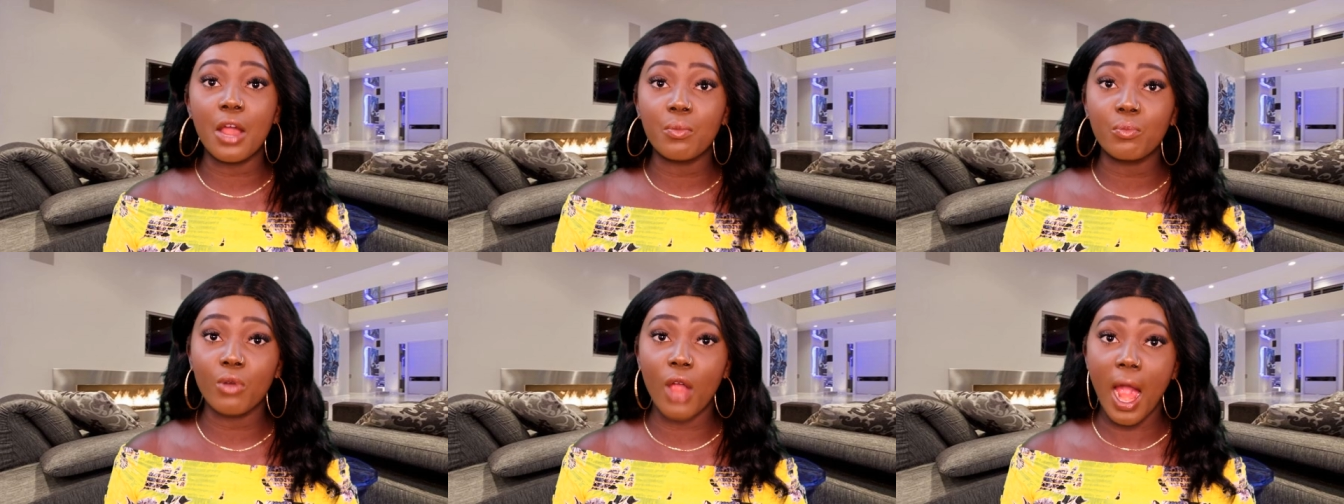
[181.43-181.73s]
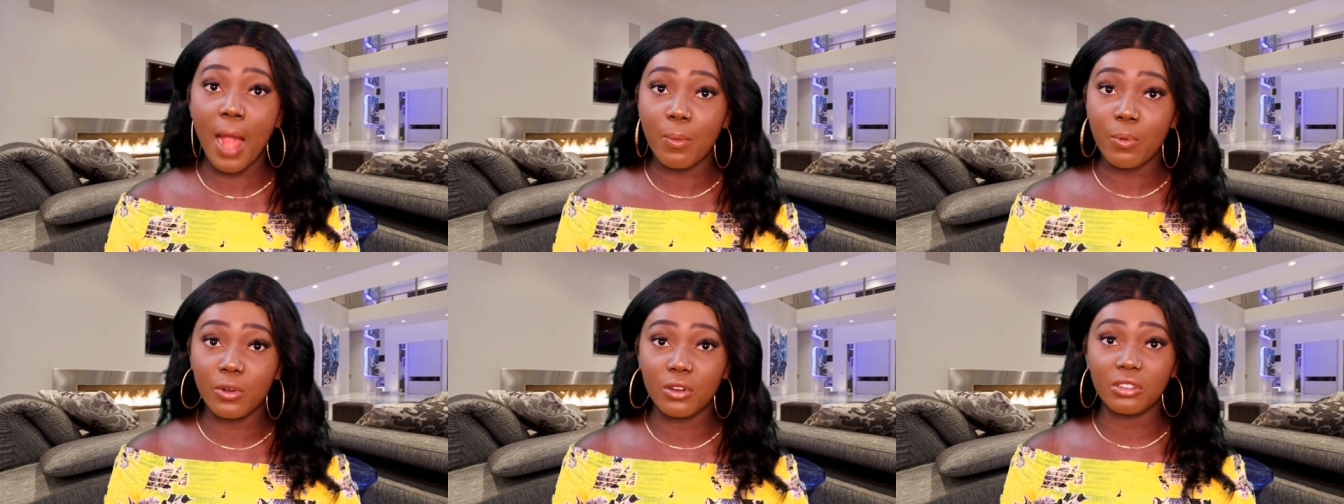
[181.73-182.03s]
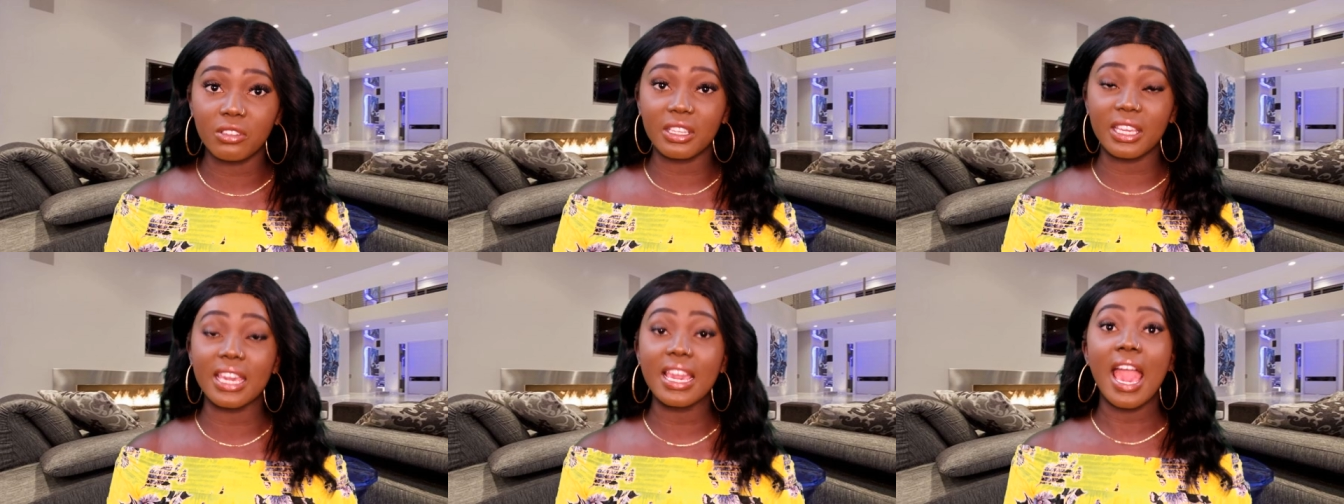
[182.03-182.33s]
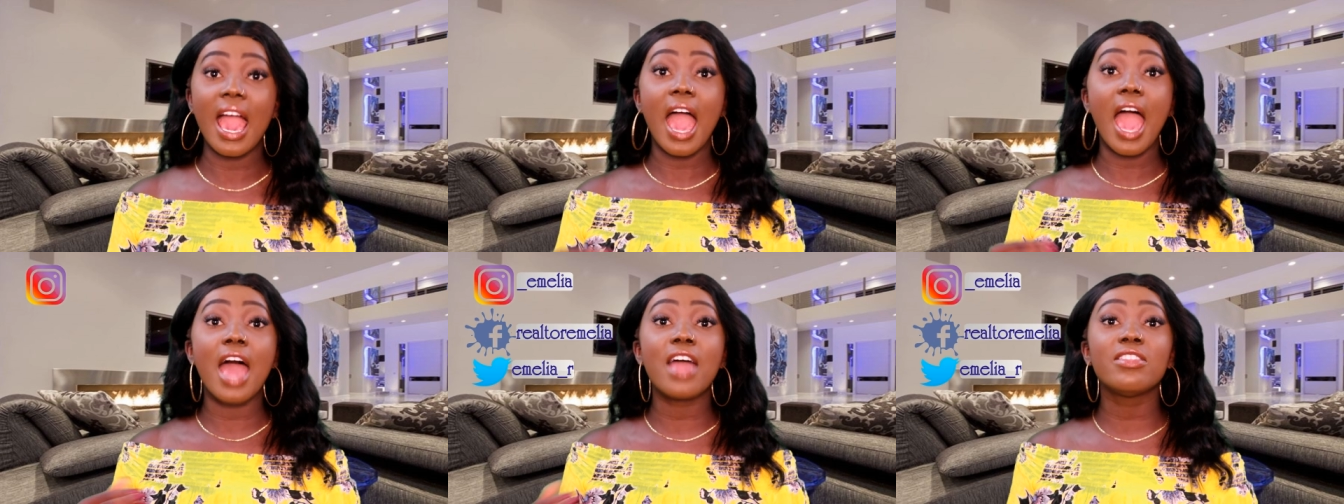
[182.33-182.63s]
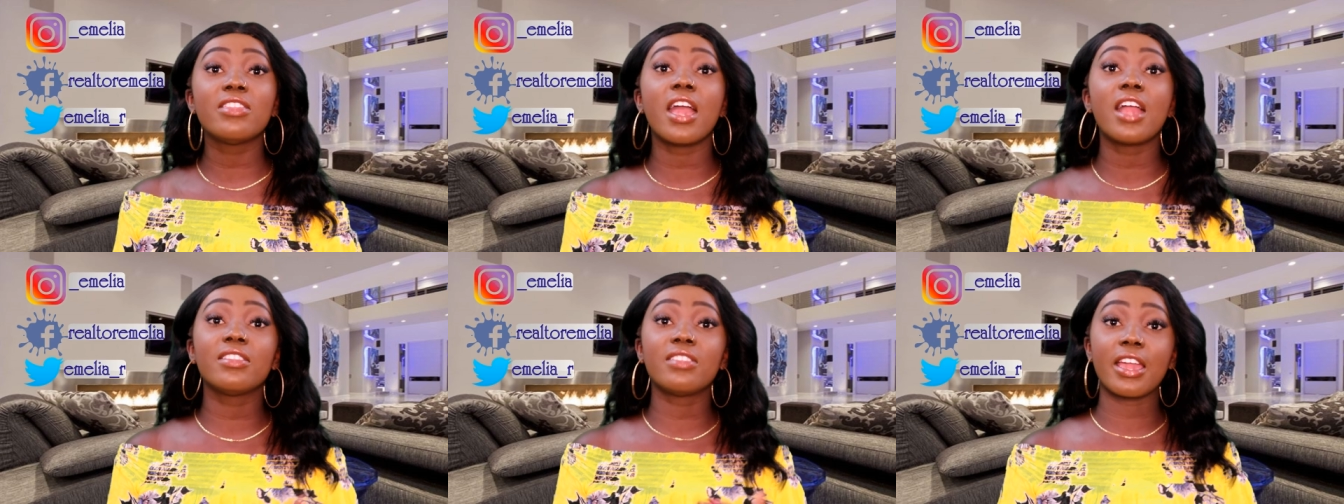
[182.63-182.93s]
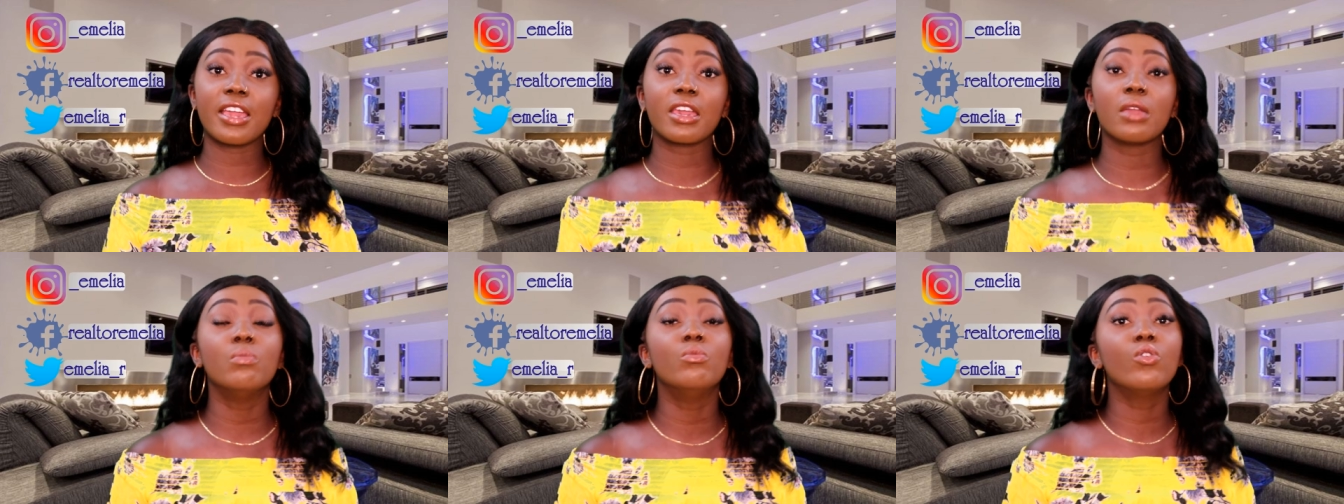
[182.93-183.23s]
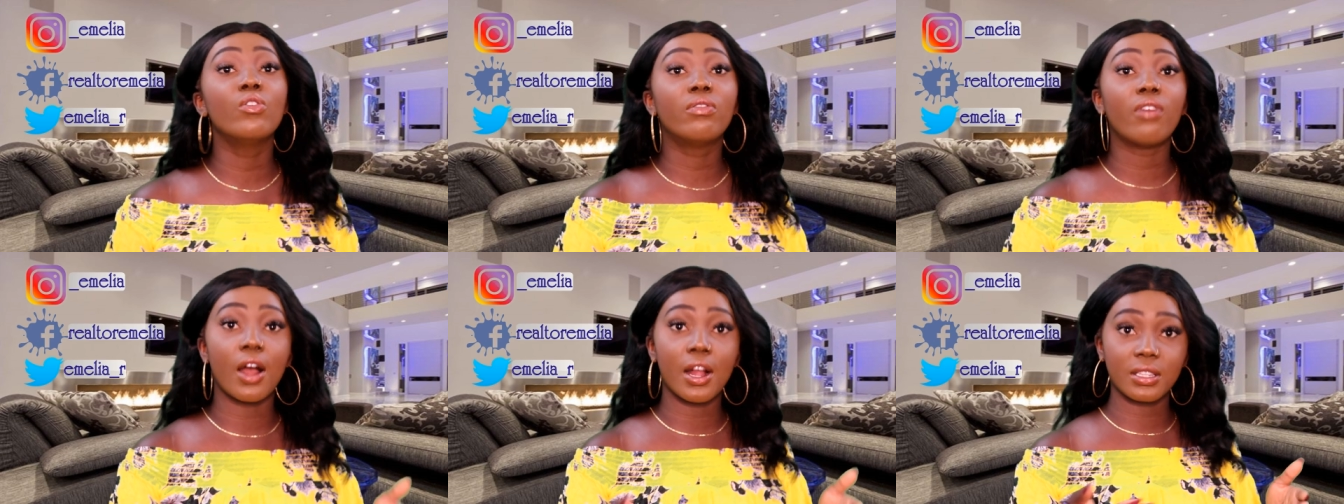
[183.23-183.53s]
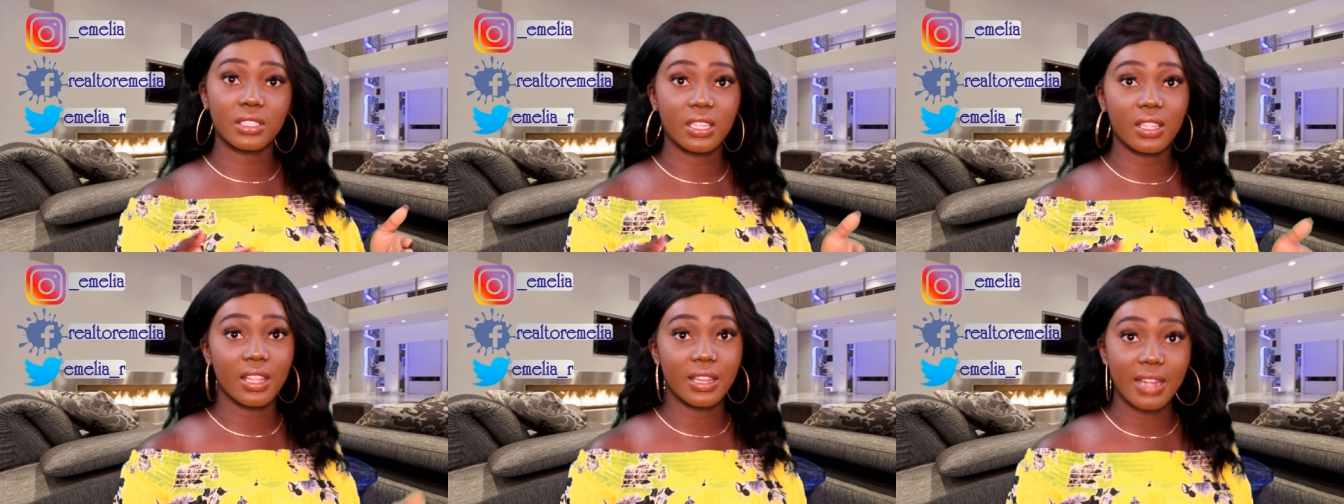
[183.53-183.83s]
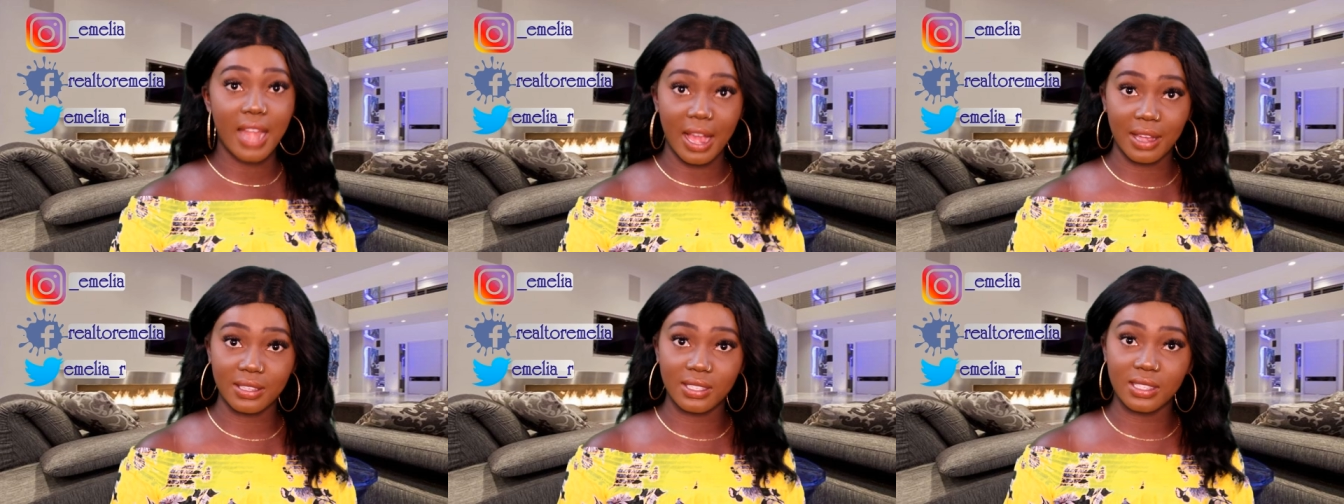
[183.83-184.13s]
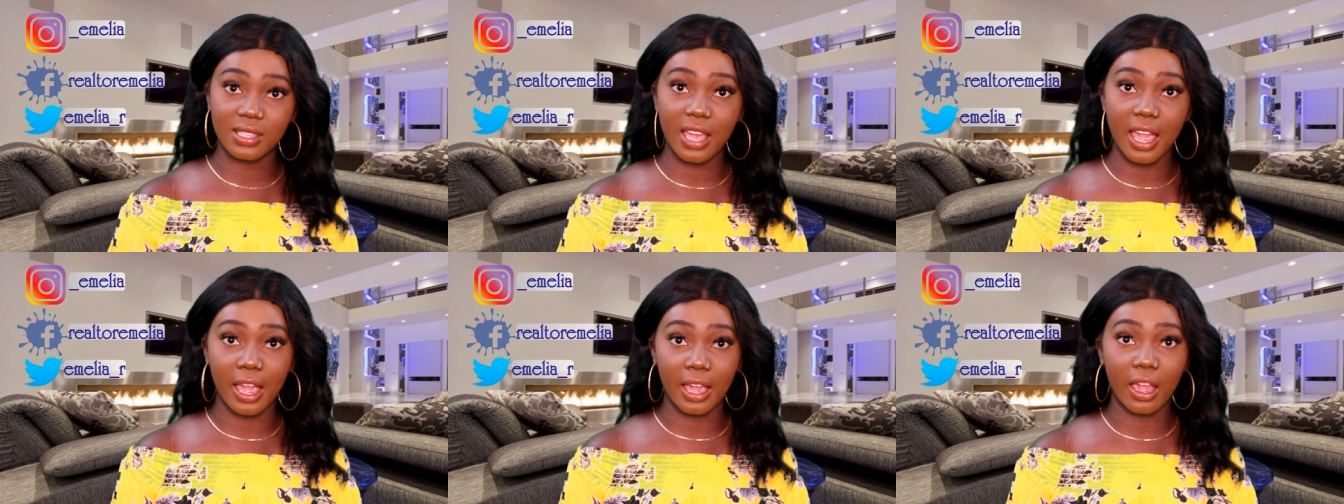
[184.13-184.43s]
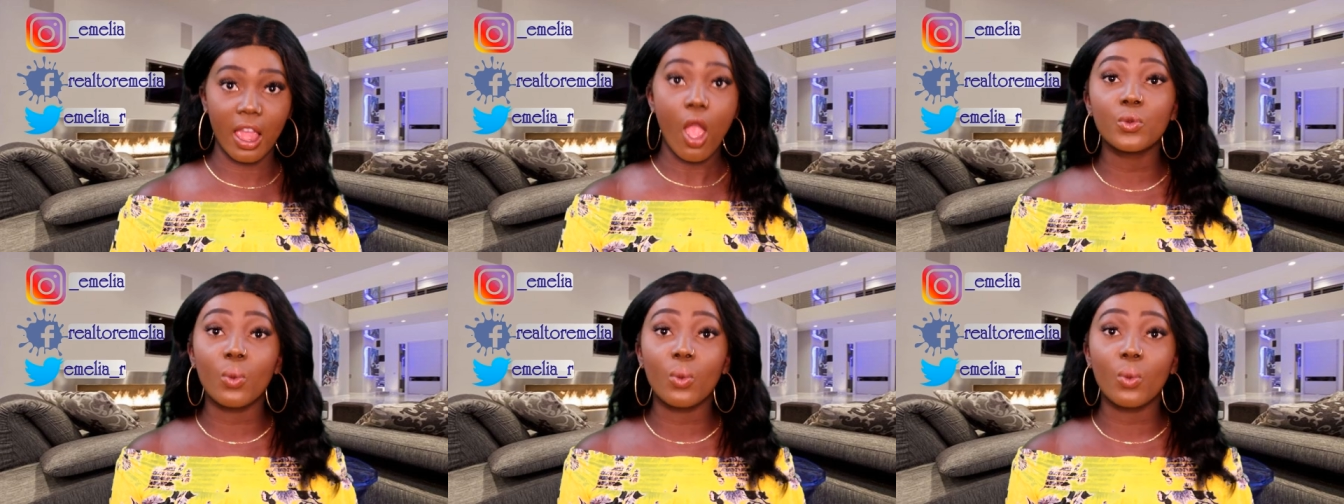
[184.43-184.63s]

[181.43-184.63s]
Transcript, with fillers: done properly, and then they can move on to the next thing.